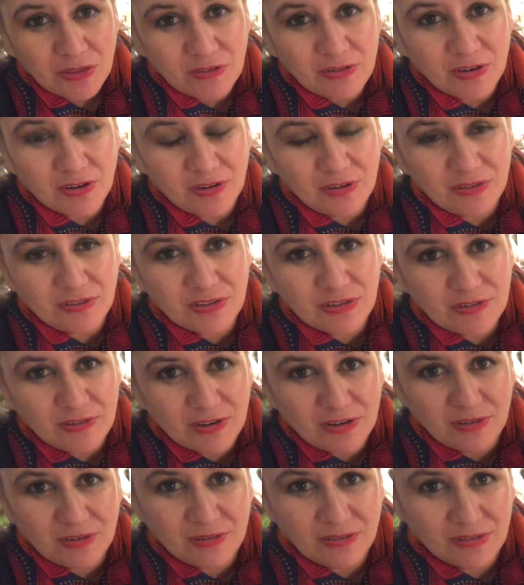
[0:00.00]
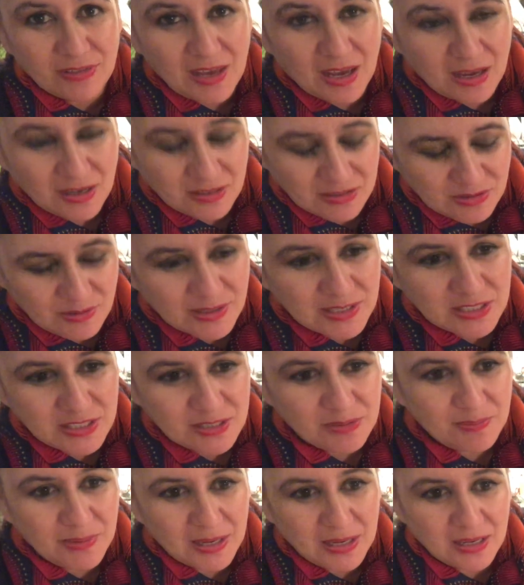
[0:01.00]
through the atua
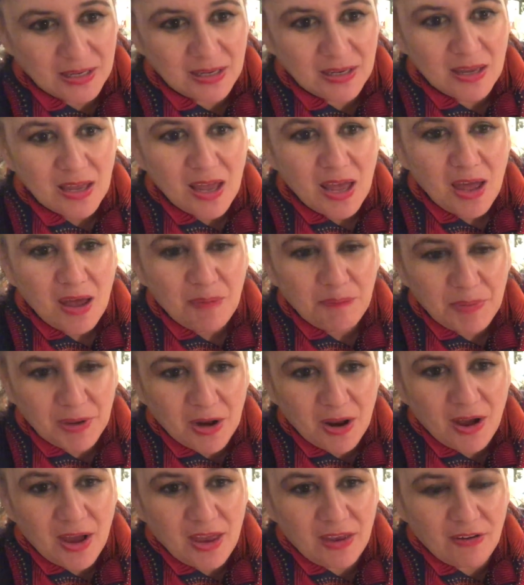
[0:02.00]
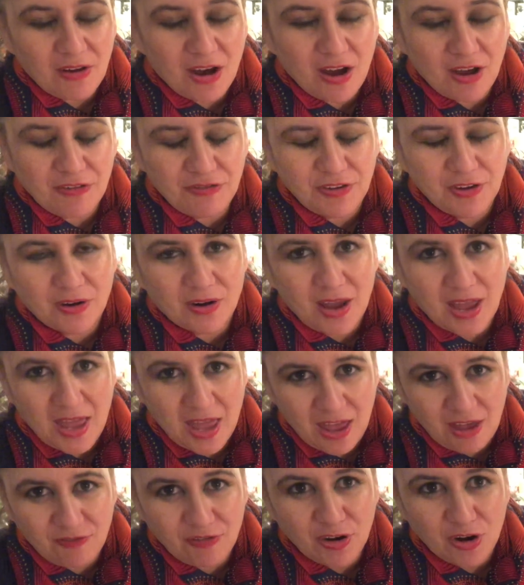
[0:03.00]
to me. But I feel I
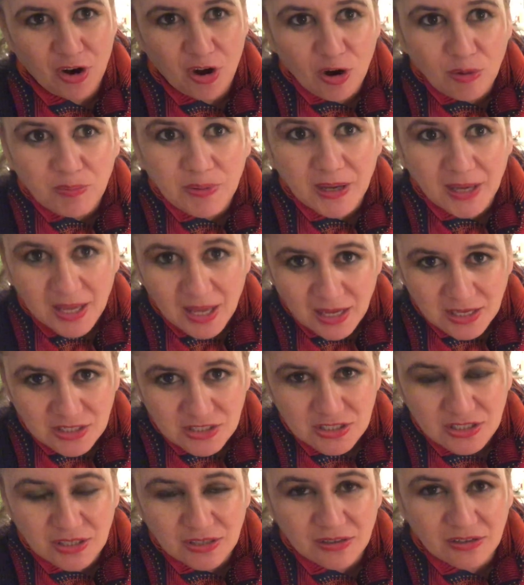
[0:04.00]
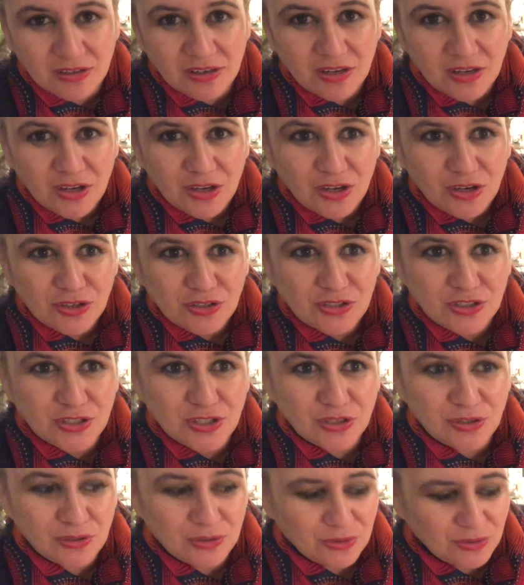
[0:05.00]
have an obligation
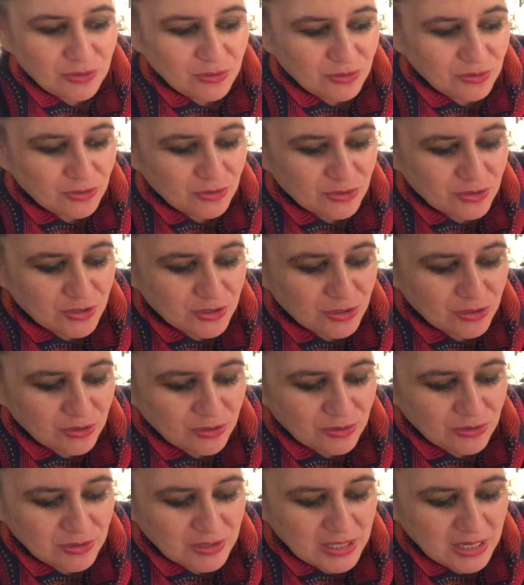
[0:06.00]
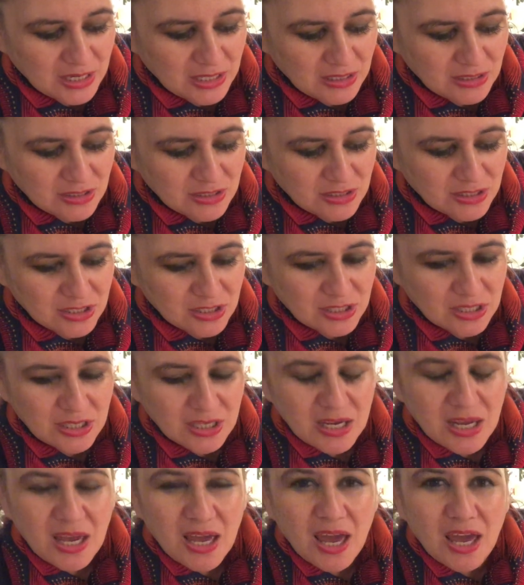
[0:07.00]
to teach,
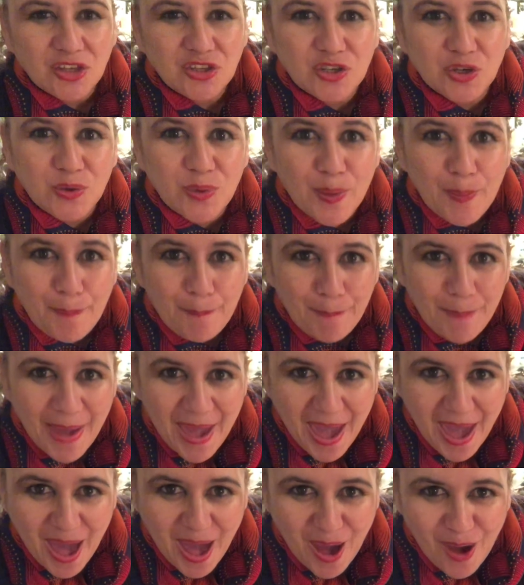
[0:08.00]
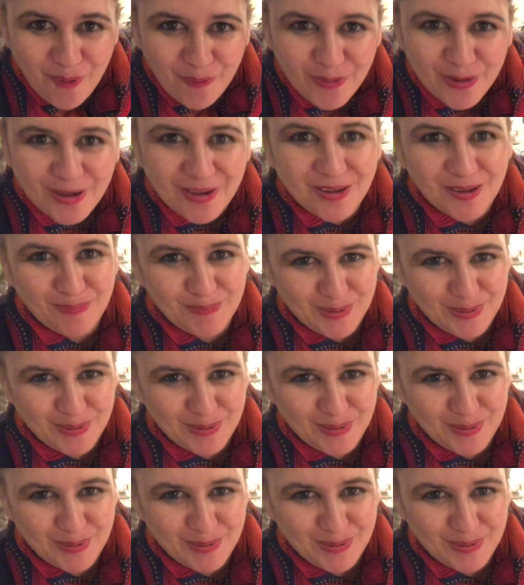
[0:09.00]
to empower